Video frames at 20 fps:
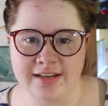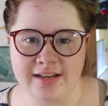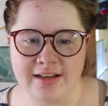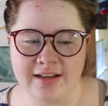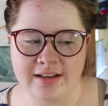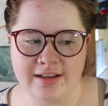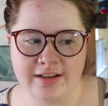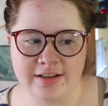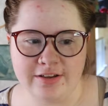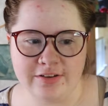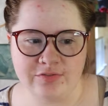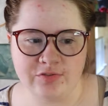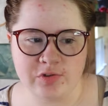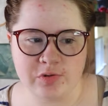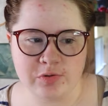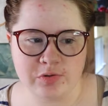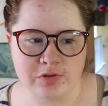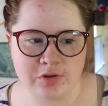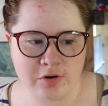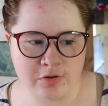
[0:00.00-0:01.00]
If
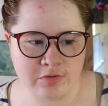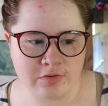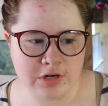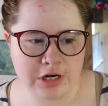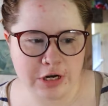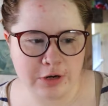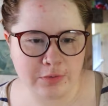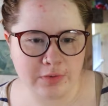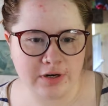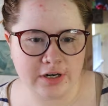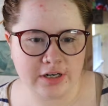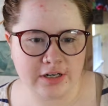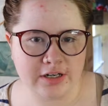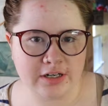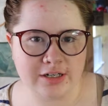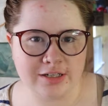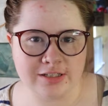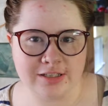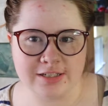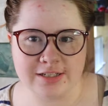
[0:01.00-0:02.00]
you don't know
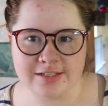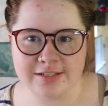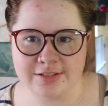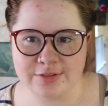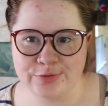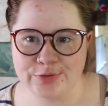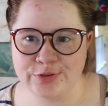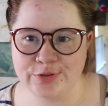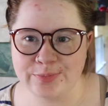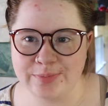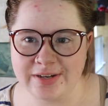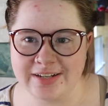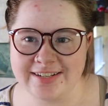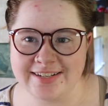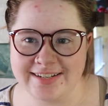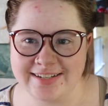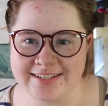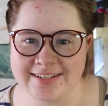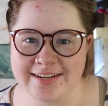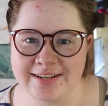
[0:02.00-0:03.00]
her, listen to my
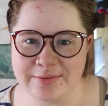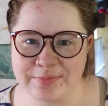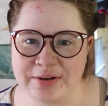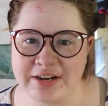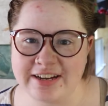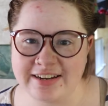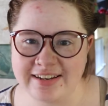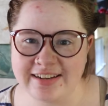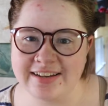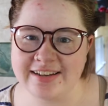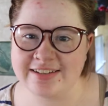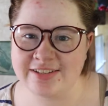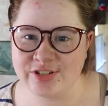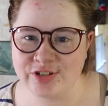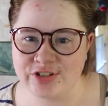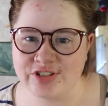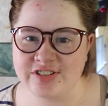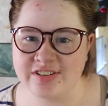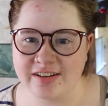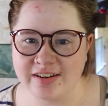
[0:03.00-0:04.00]
D&D podcast.
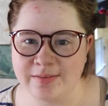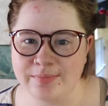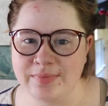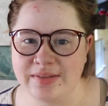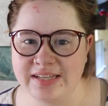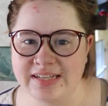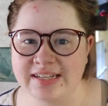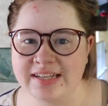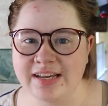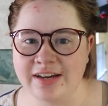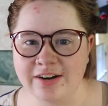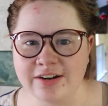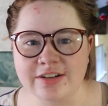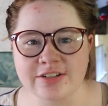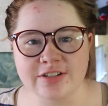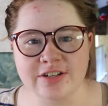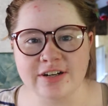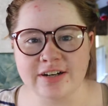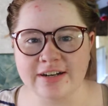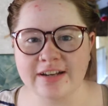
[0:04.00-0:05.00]
She's going to be a
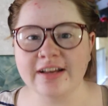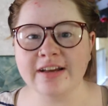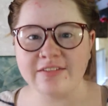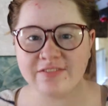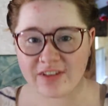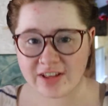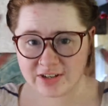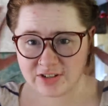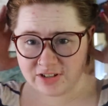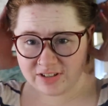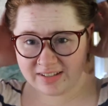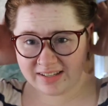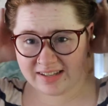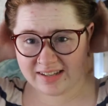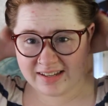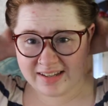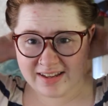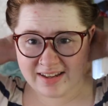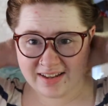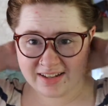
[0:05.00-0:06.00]
character on it
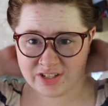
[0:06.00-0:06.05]
eventually.